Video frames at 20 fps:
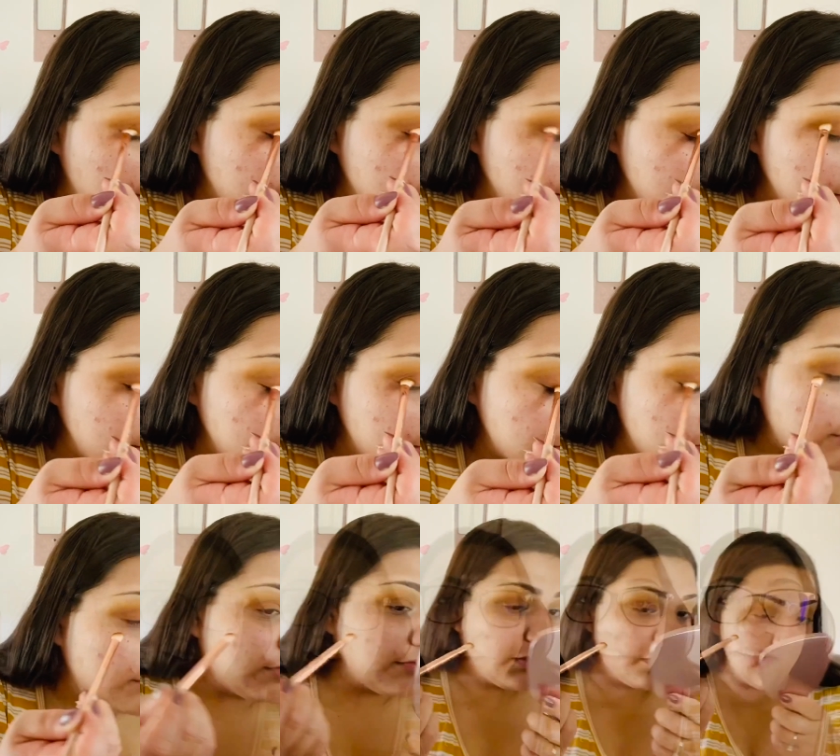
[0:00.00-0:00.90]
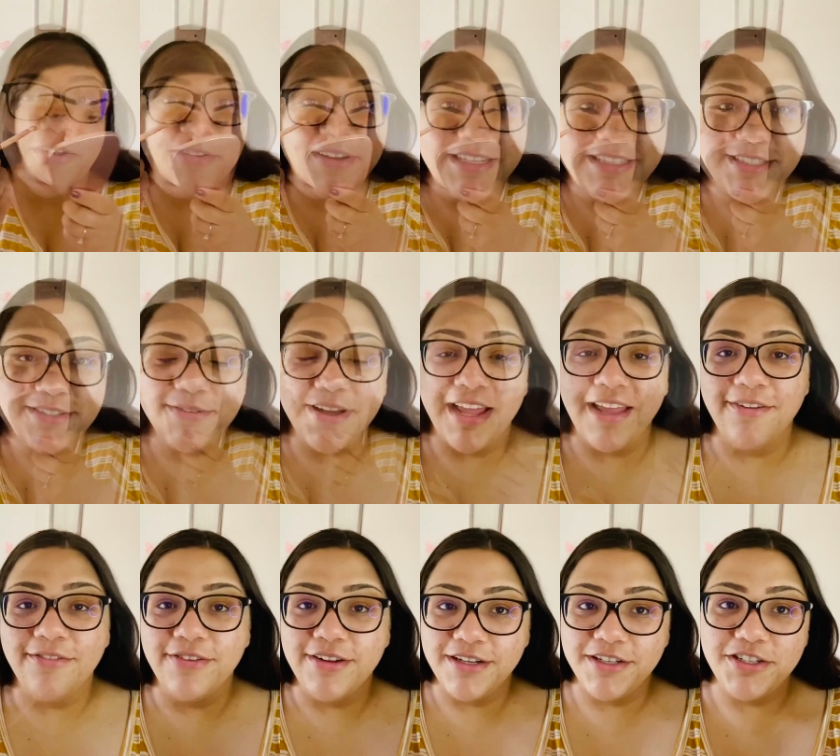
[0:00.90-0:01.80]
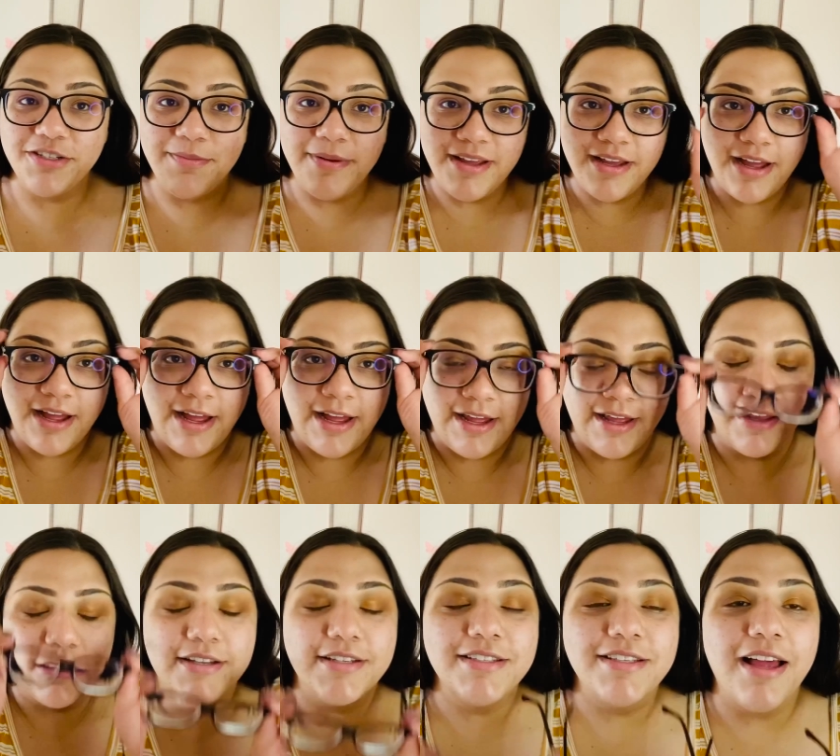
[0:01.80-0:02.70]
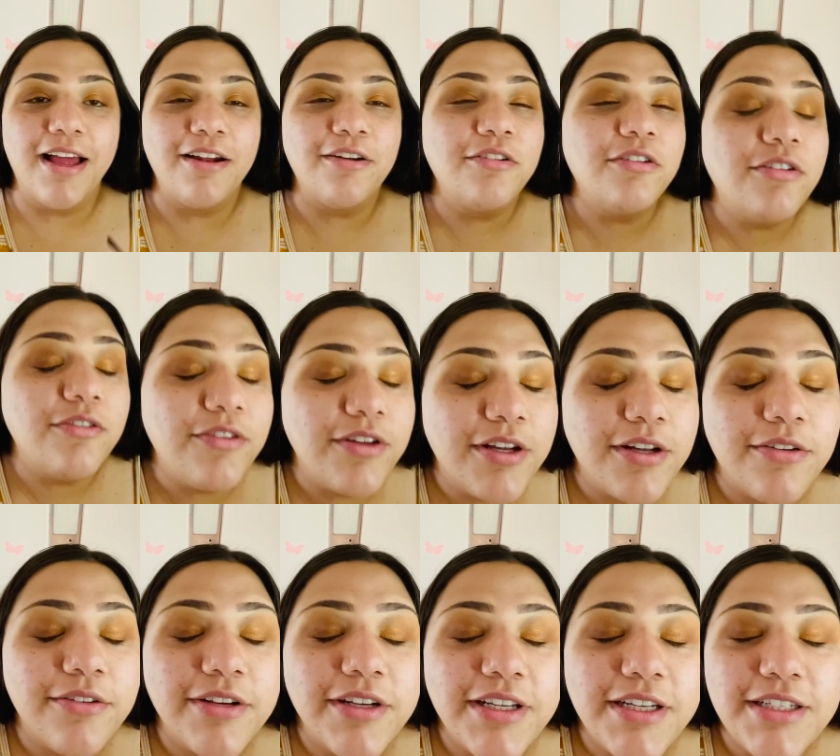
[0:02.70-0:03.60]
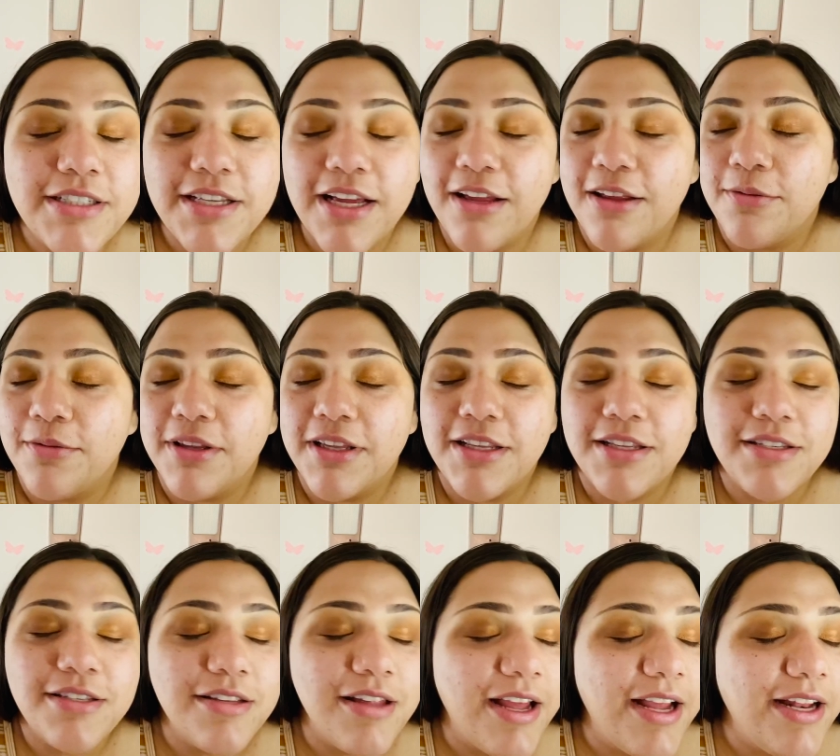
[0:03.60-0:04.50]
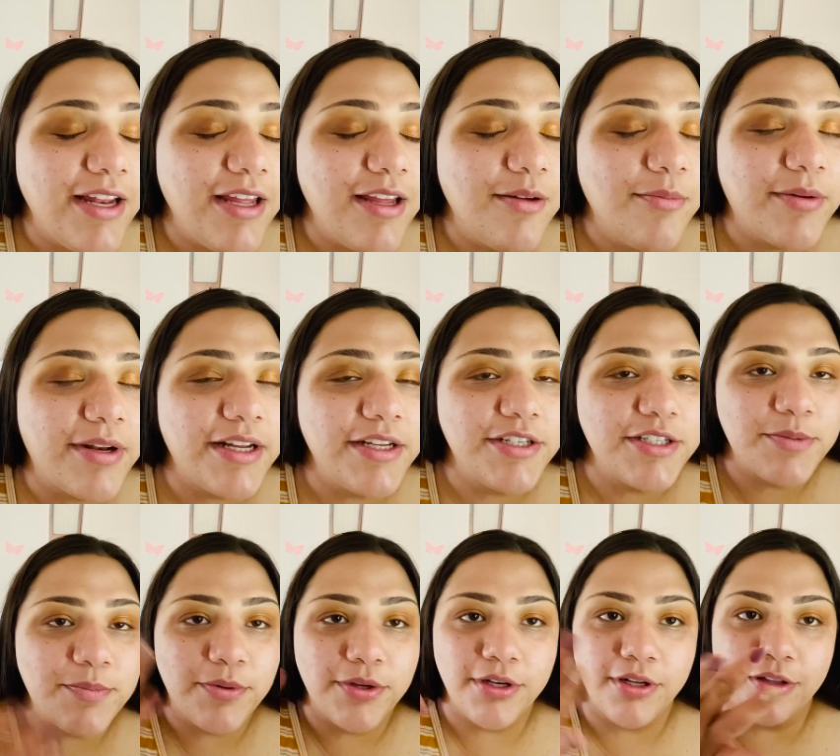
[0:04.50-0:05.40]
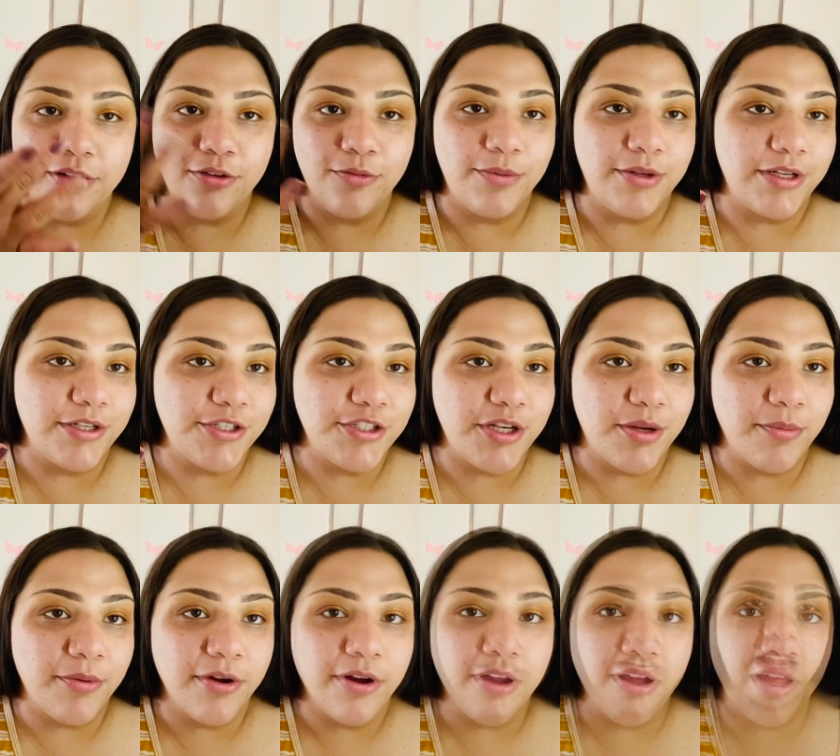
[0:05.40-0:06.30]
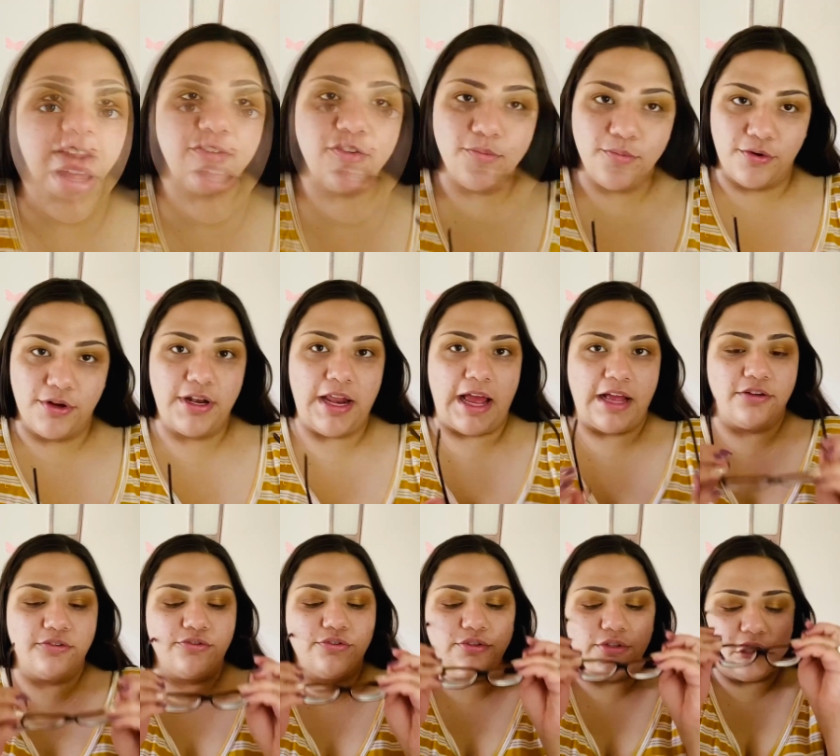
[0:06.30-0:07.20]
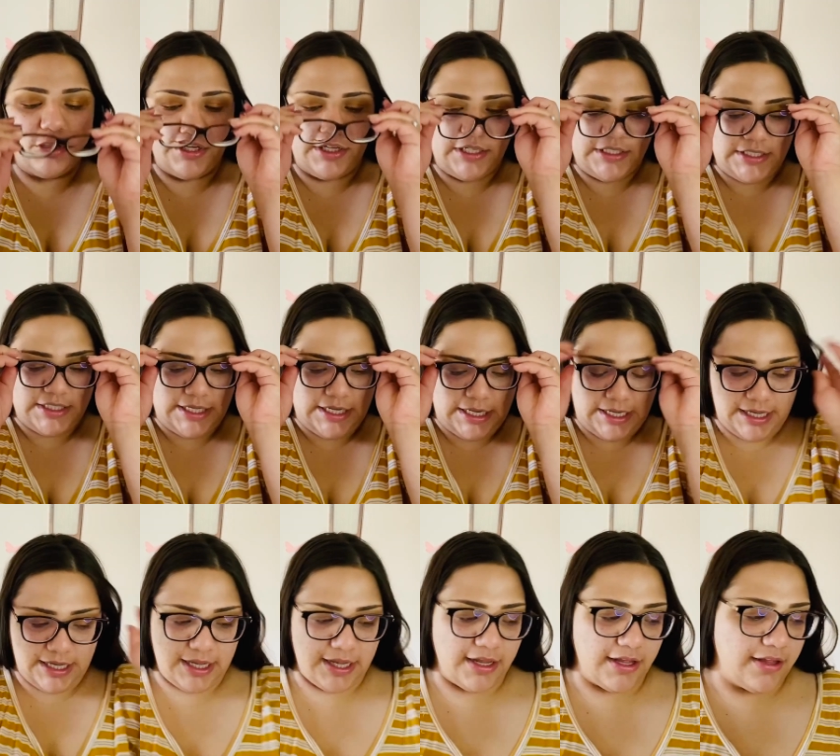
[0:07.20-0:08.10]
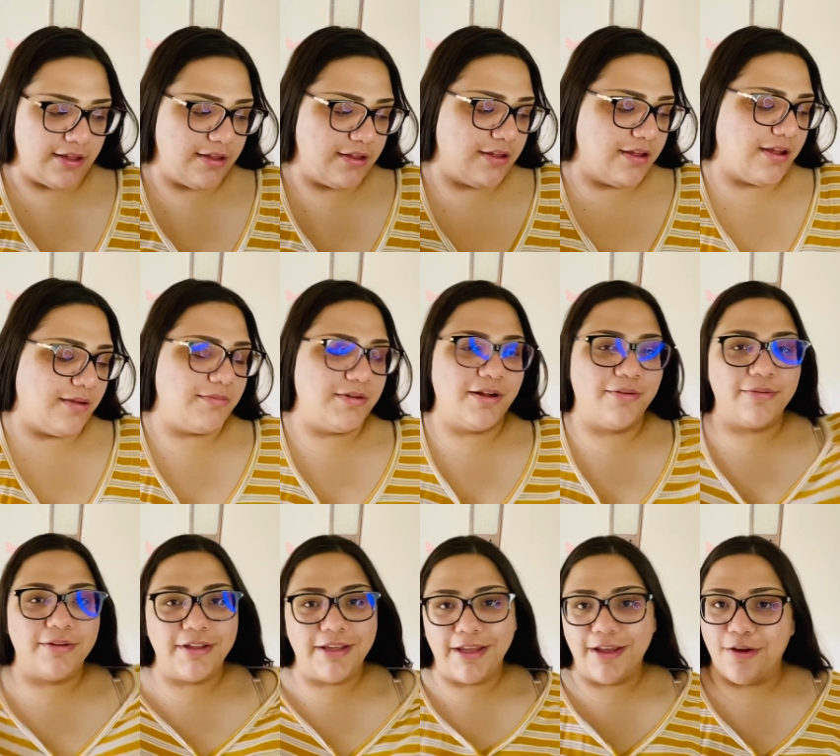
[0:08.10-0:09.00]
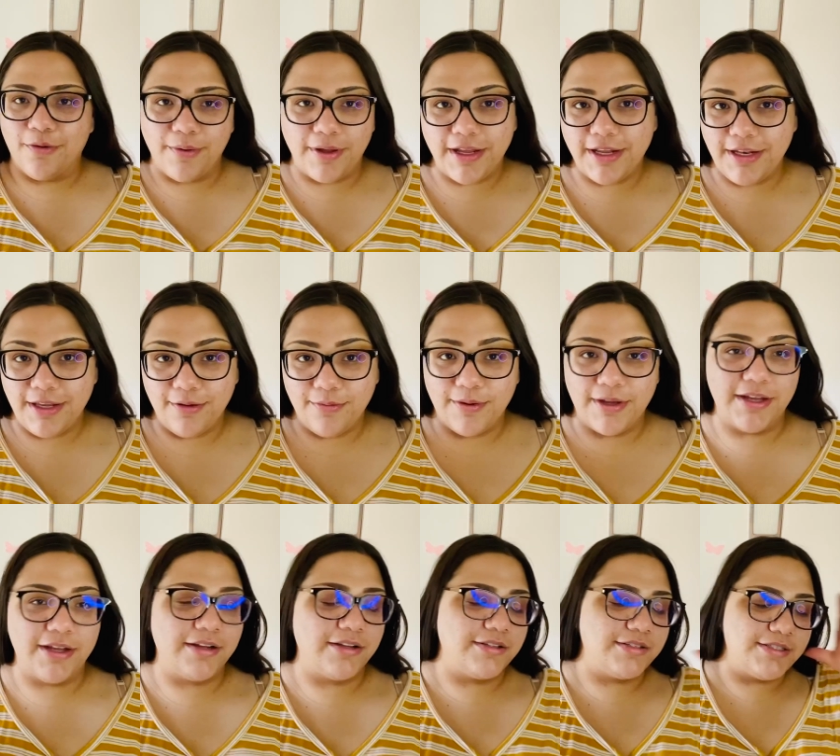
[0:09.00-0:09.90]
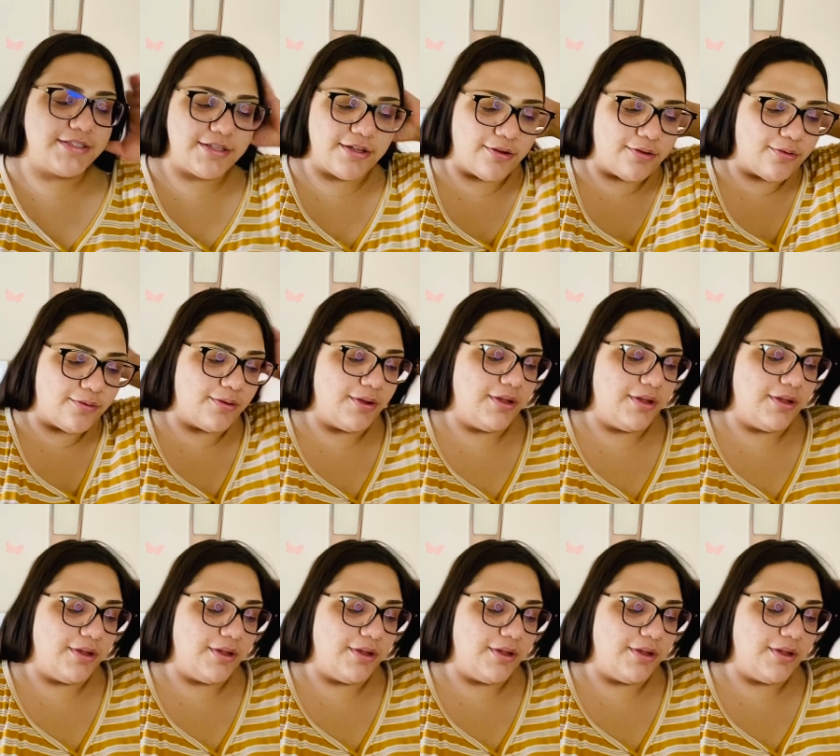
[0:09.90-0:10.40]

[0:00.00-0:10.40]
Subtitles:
Alright, so I finished my eyes. I don't know if you can really tell in this lighting, but I just put a little bit of shimmer on. It's kind of a more natural look today. I'm not really going anywhere, so